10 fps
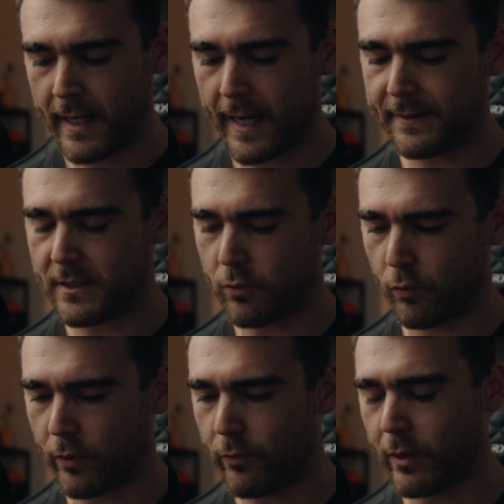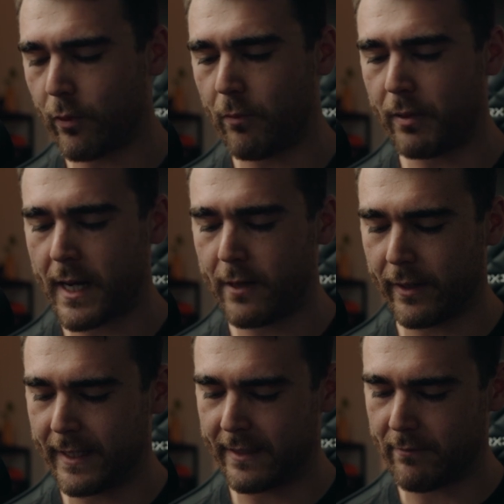He hits us with a well played.
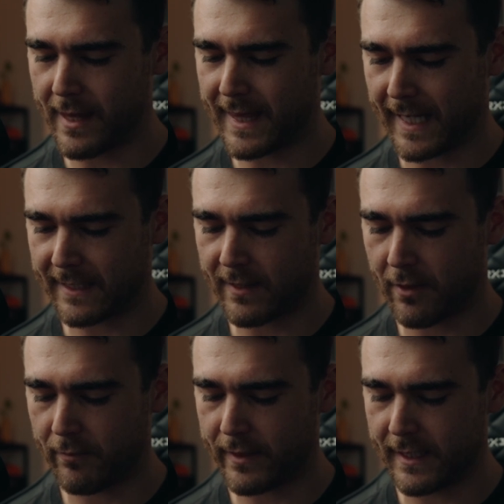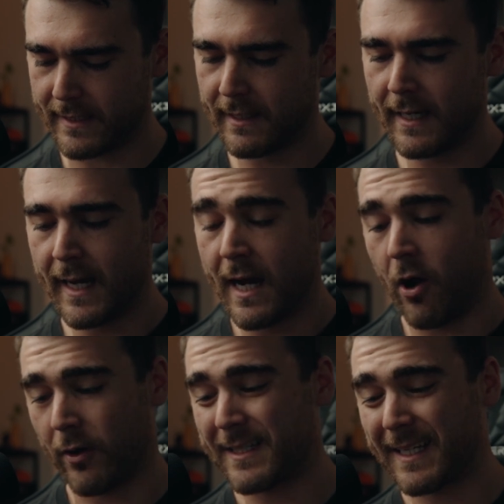We're going to give him a thanks for that one because
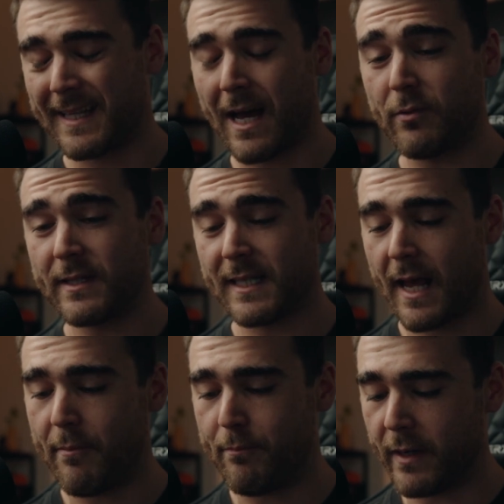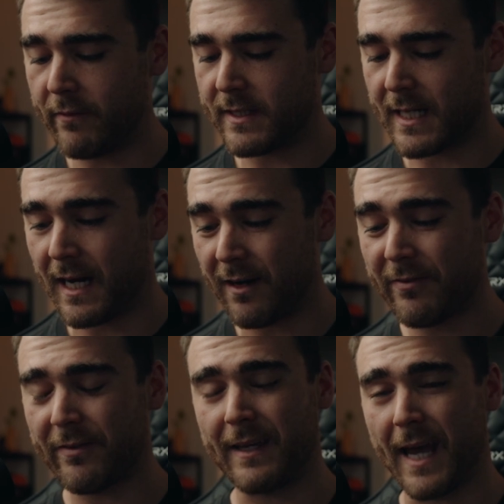honestly, that was a bit of a
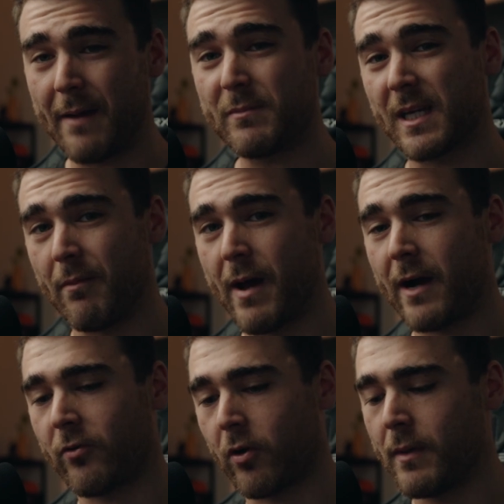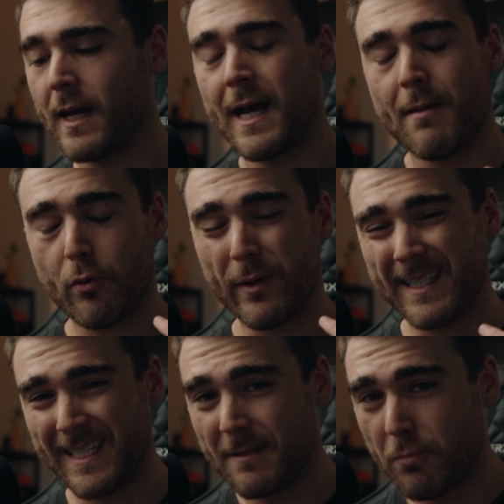tough game to come back from, but we
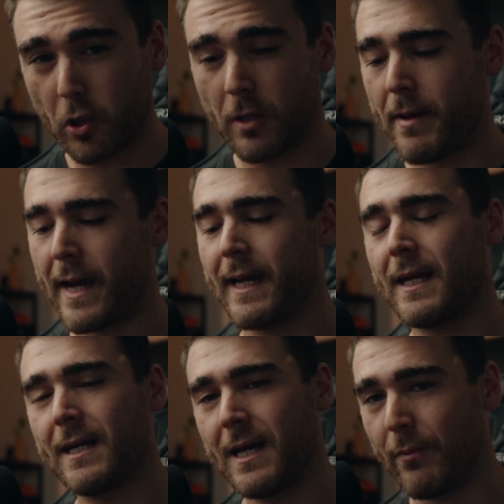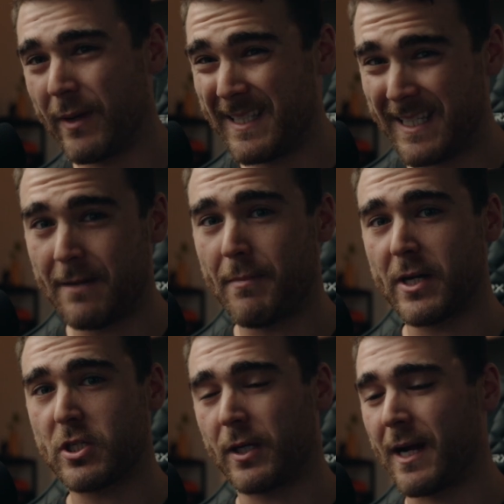did pull it back in and we did
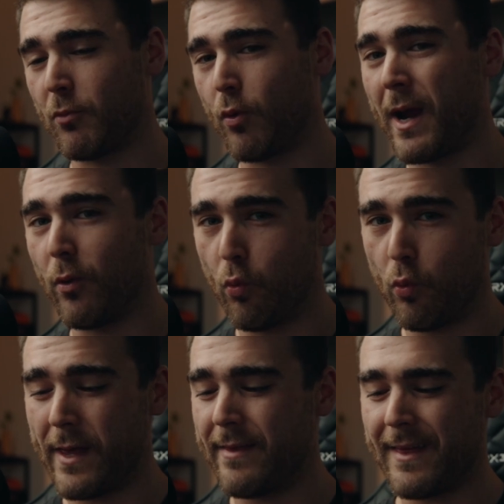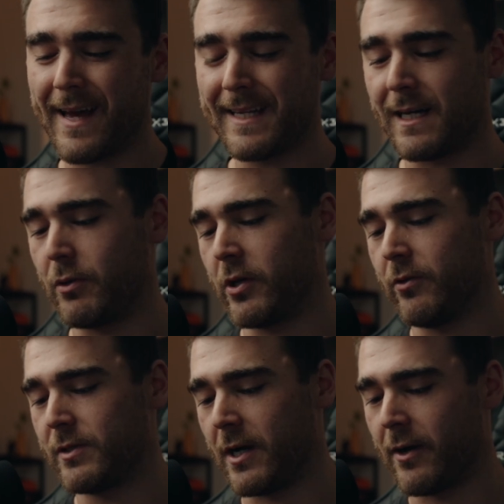manage to come away with a
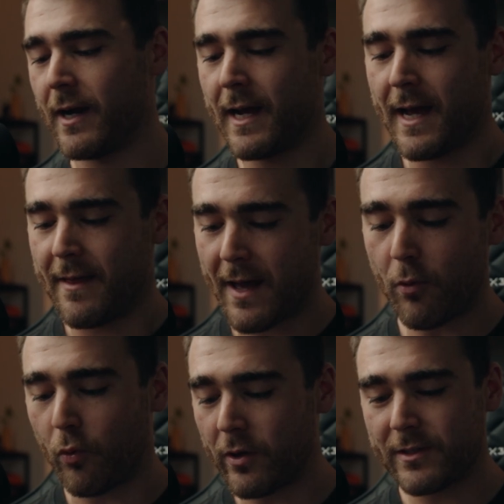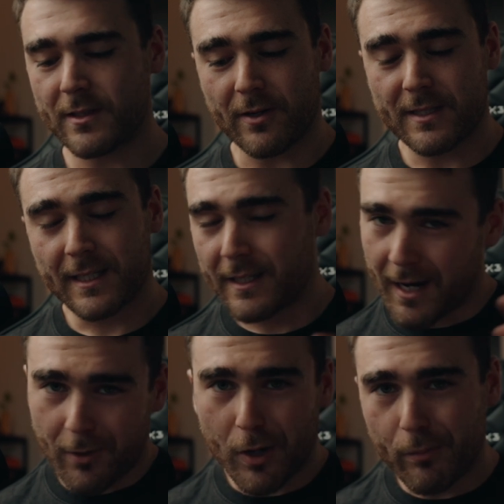W. So that was honestly
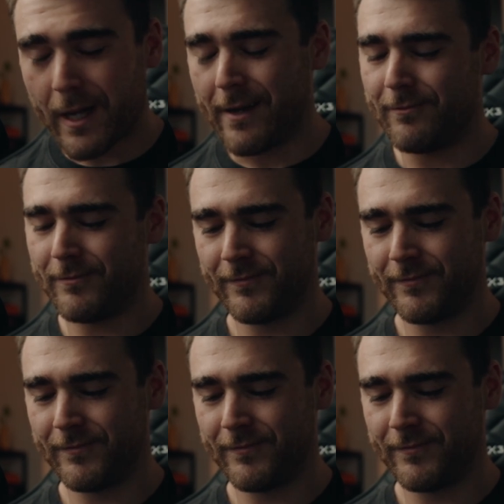kind of well played.